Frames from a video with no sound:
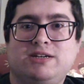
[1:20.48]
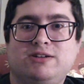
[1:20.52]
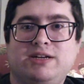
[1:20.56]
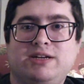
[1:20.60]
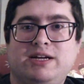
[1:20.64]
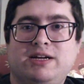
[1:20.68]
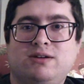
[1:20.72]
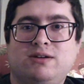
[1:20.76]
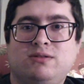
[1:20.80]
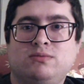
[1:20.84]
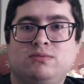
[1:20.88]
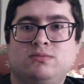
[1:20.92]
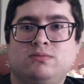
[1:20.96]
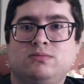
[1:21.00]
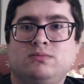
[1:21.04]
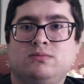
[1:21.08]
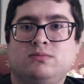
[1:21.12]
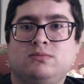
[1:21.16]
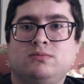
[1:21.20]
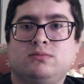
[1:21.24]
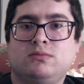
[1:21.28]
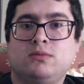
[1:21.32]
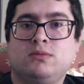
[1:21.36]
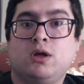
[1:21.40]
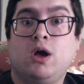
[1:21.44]
now?
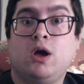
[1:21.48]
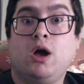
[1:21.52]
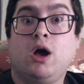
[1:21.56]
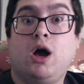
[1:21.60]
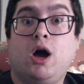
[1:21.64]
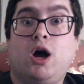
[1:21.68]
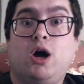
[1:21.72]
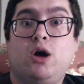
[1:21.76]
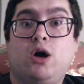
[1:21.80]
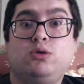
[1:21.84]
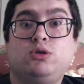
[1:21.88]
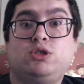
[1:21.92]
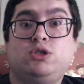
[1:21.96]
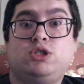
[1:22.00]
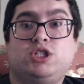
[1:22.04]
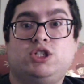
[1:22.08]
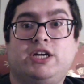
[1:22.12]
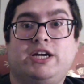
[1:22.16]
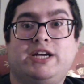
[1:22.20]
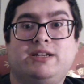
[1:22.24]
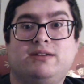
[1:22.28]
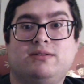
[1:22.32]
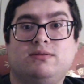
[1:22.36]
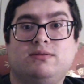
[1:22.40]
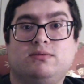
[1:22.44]
Oh
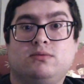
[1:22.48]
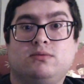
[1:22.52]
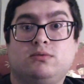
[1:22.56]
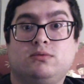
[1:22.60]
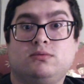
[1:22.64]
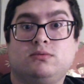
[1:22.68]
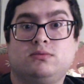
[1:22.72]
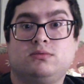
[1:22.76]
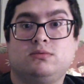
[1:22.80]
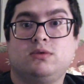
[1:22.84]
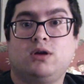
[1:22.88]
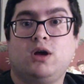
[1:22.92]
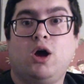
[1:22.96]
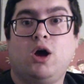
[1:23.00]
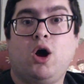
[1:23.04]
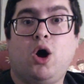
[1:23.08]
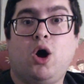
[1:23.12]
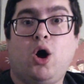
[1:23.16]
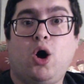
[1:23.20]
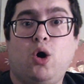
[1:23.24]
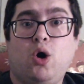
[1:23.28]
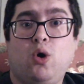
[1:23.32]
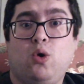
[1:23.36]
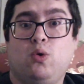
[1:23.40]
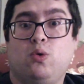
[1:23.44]
shit!
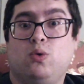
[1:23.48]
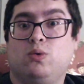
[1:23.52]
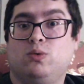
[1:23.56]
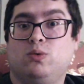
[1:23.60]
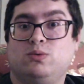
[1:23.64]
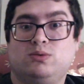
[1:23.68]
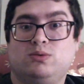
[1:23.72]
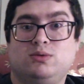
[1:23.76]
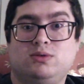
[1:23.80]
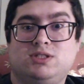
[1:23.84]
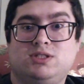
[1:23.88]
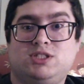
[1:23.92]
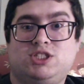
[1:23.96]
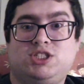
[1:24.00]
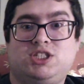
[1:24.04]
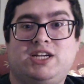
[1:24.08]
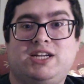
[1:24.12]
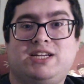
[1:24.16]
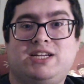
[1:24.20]
Oh shit!